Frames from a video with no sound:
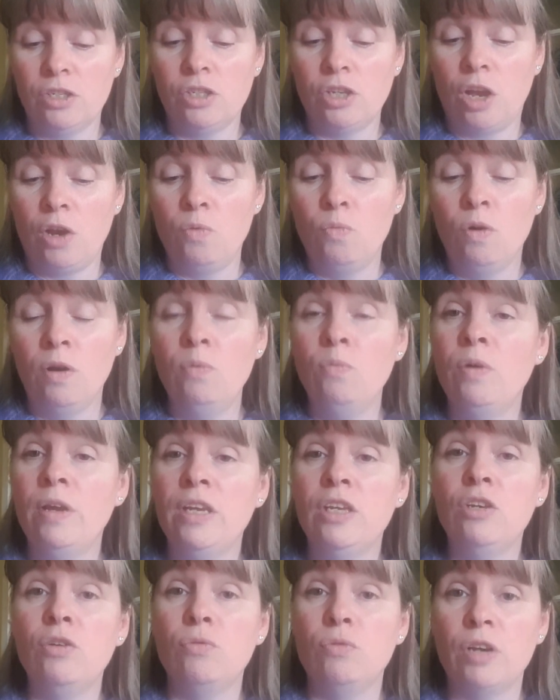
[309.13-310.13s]
So one
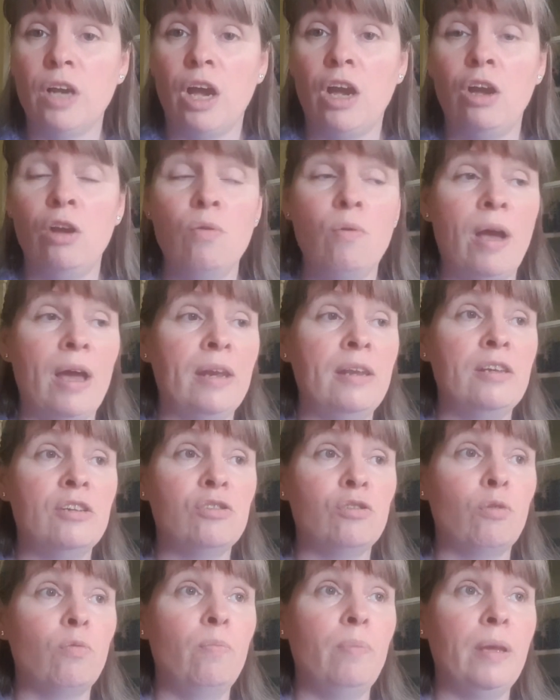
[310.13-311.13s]
week you'll go and
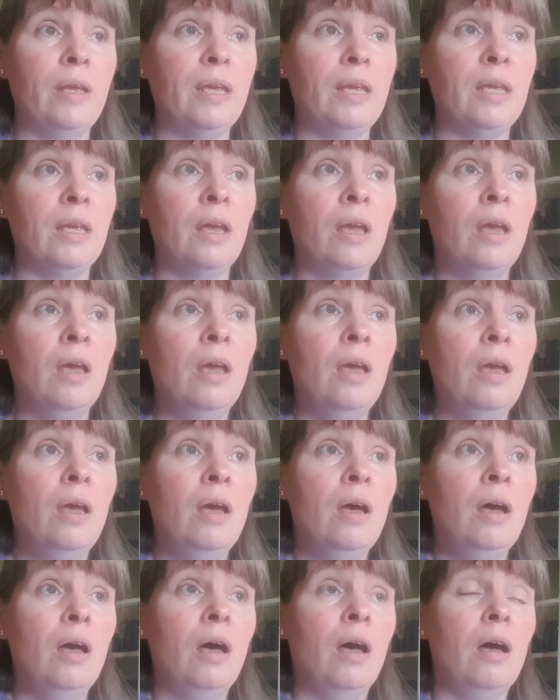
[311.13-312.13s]
it'll be
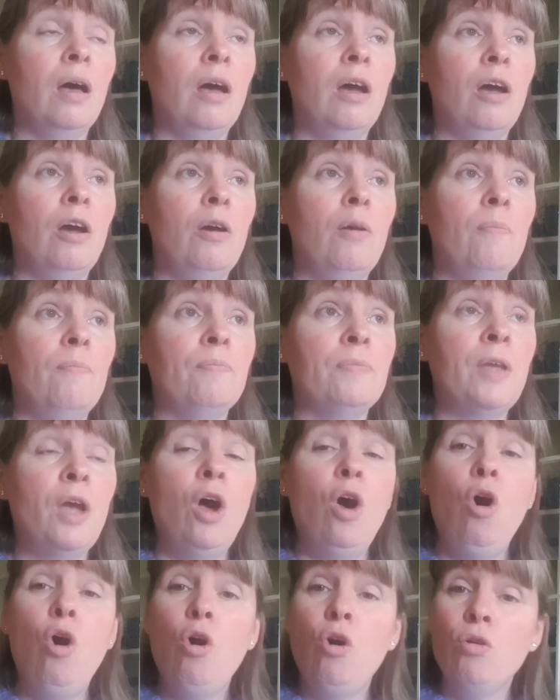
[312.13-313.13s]

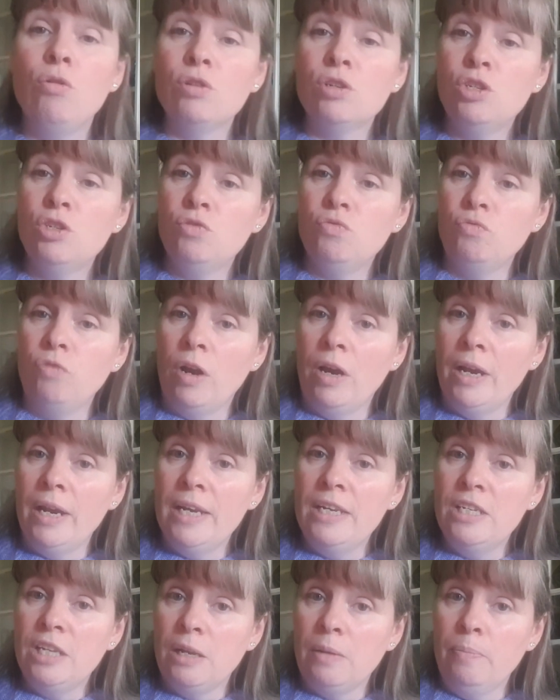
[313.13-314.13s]
horse
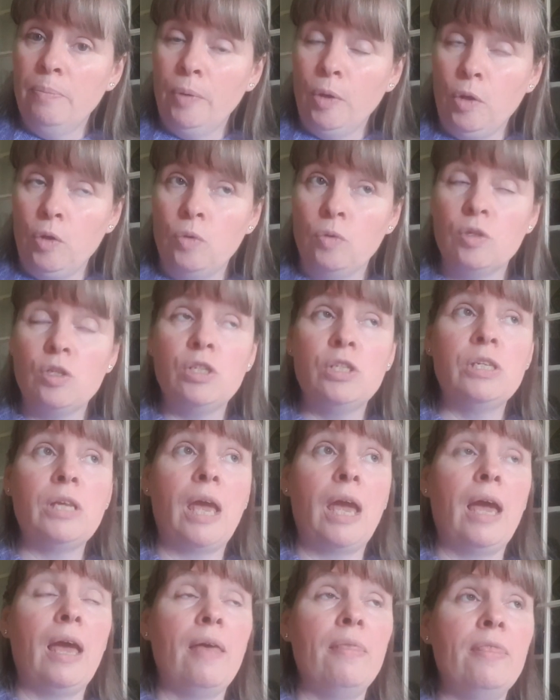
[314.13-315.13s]
riding boots,
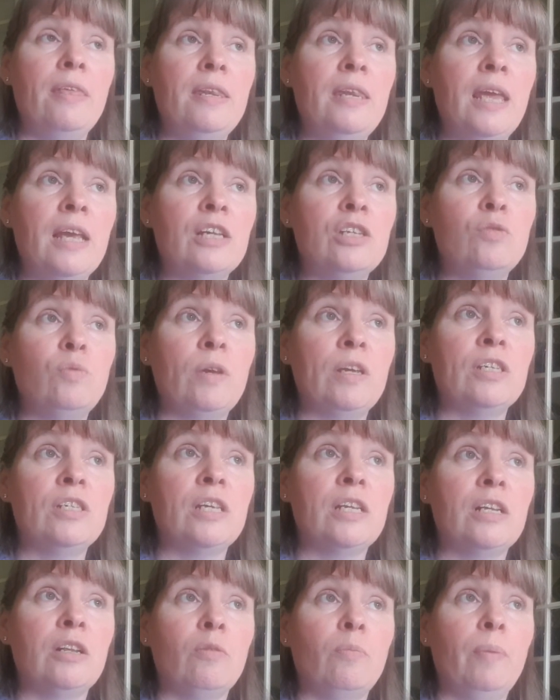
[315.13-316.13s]
and the next week's
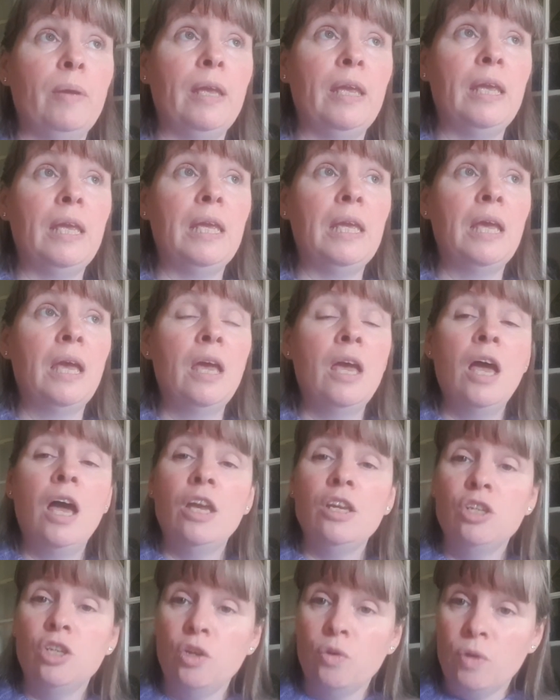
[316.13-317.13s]
it'll be
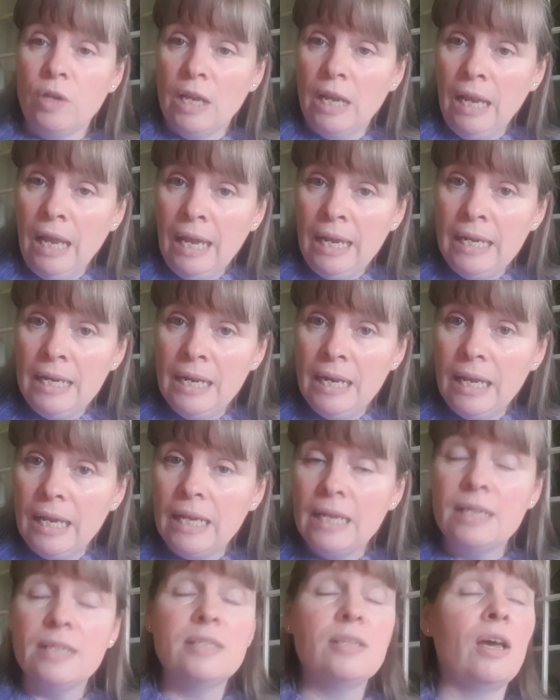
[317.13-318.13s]

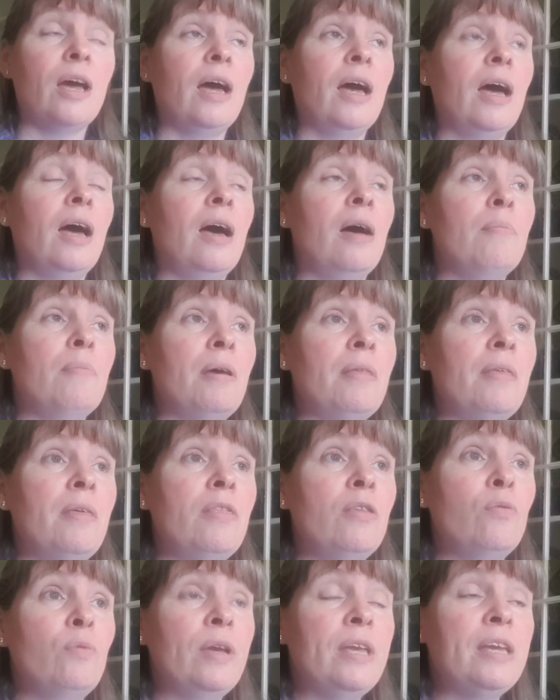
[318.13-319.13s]
ukuleles, and then
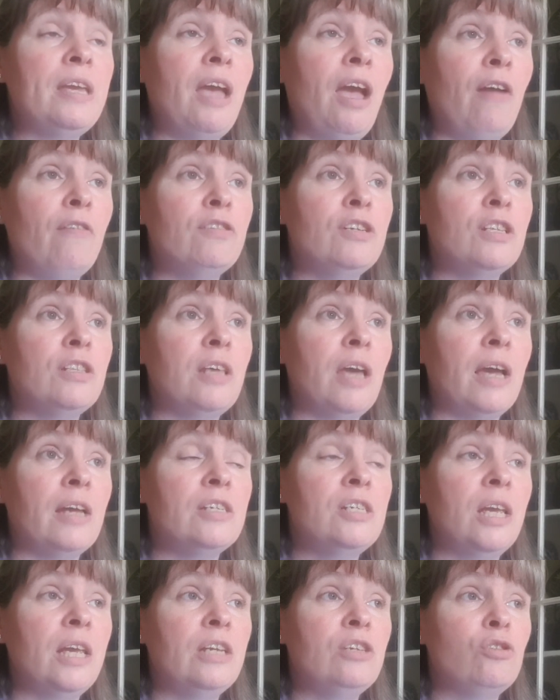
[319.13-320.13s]
the week after
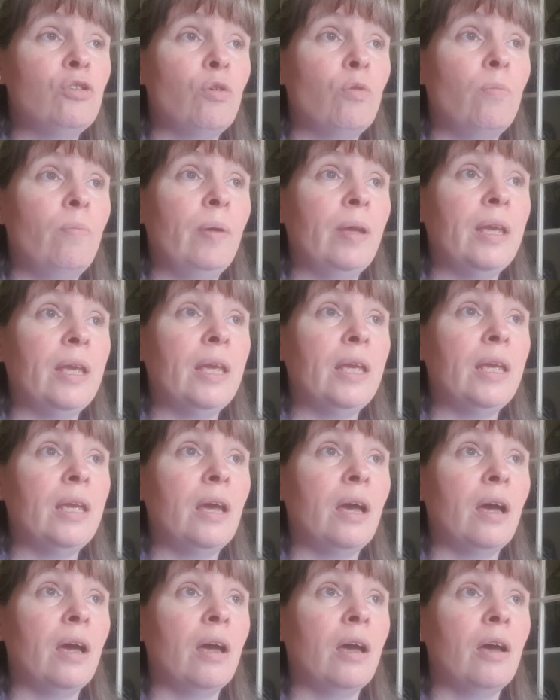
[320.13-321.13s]
that it'll
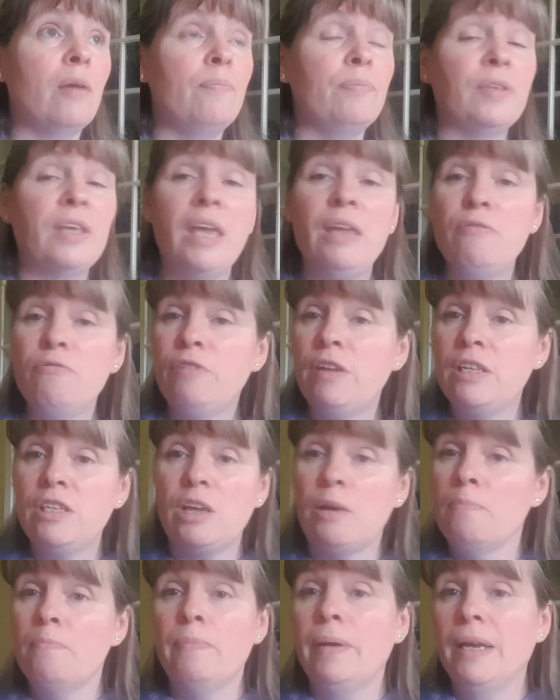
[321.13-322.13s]
be keep fit
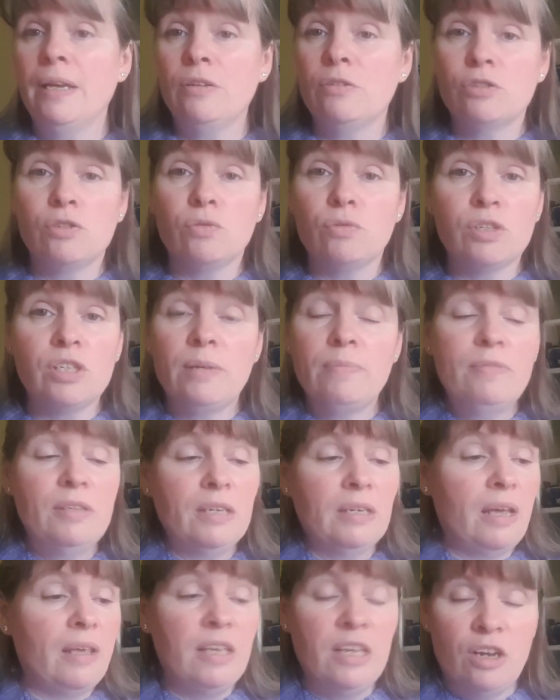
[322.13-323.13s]
dumbbells or
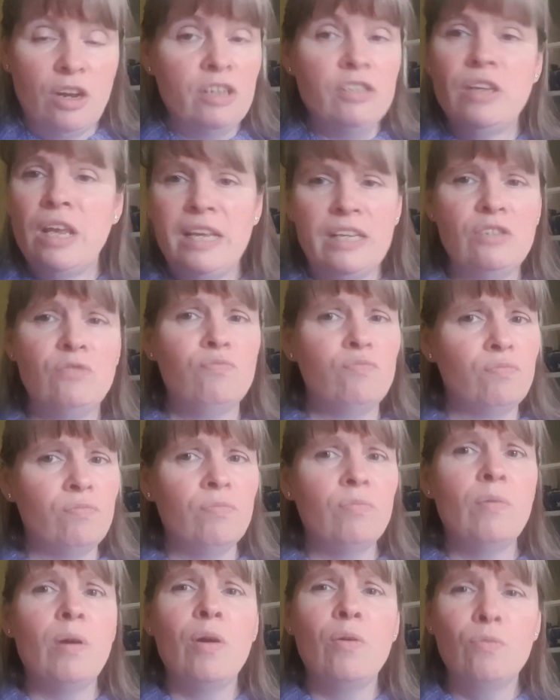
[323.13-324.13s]
something like, you know, it's
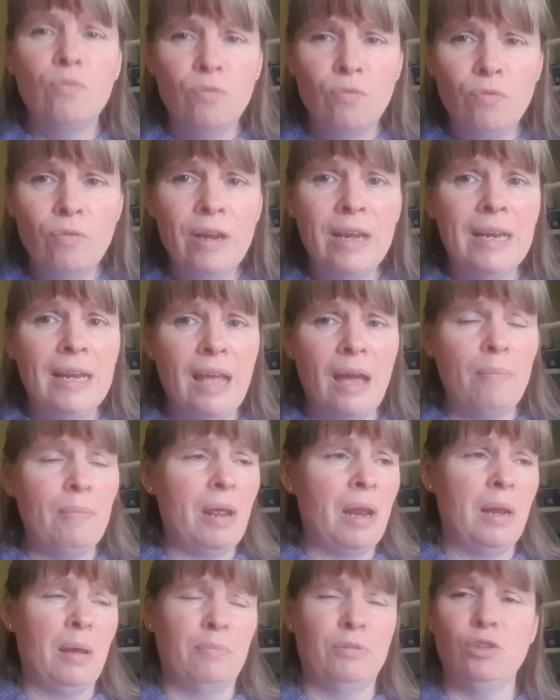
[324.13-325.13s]
really,
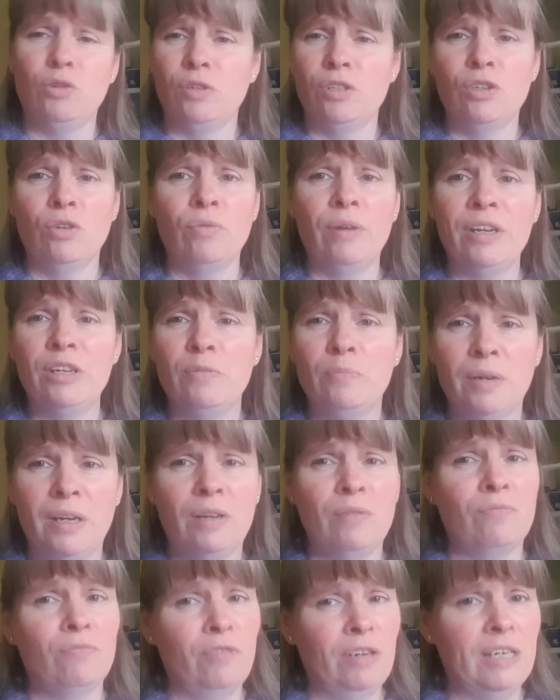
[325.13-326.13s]
and I'm sure it's not random, but
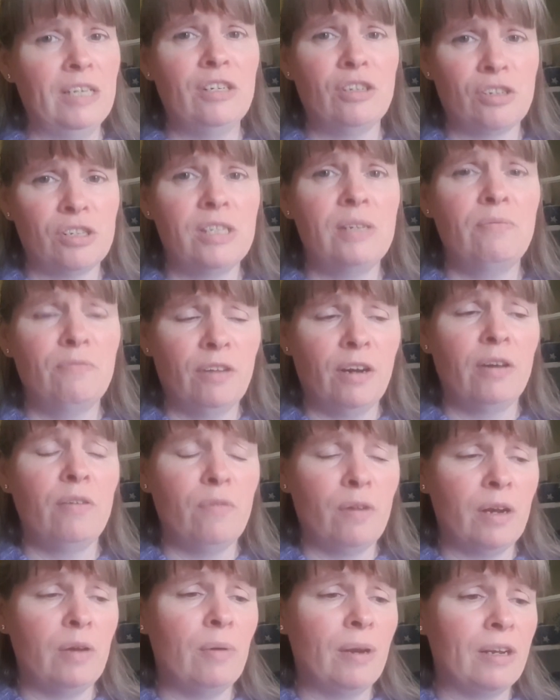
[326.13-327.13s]
it really does seem very,
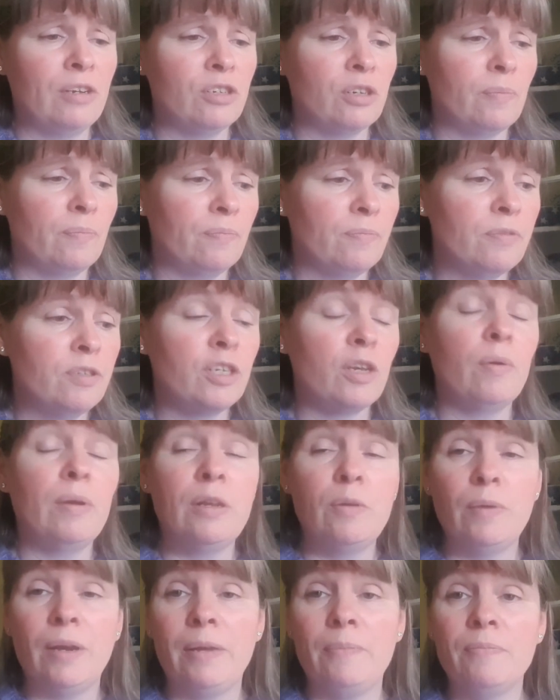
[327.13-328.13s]
very random. So
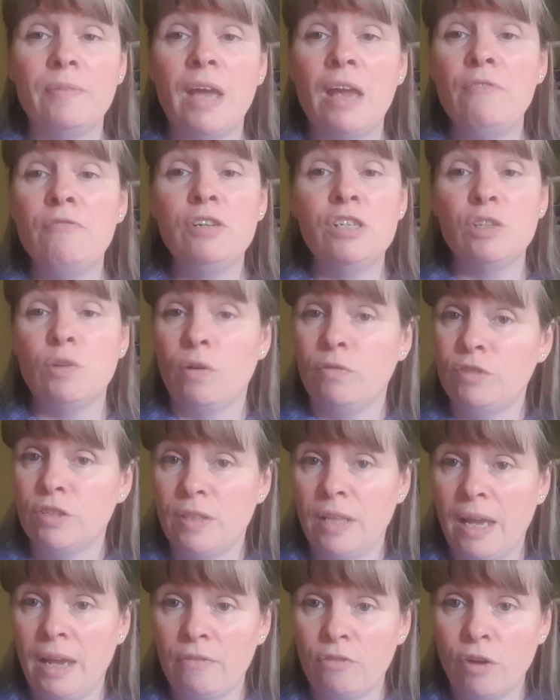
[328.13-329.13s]
anyway, every so often
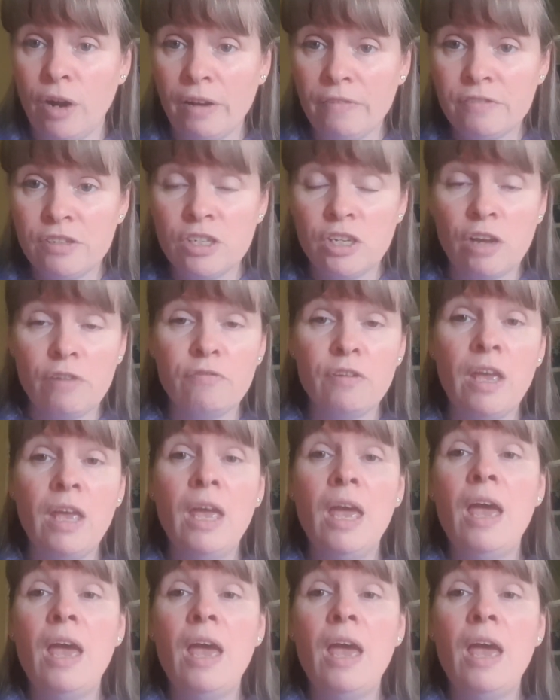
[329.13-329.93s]
they have craft stuff.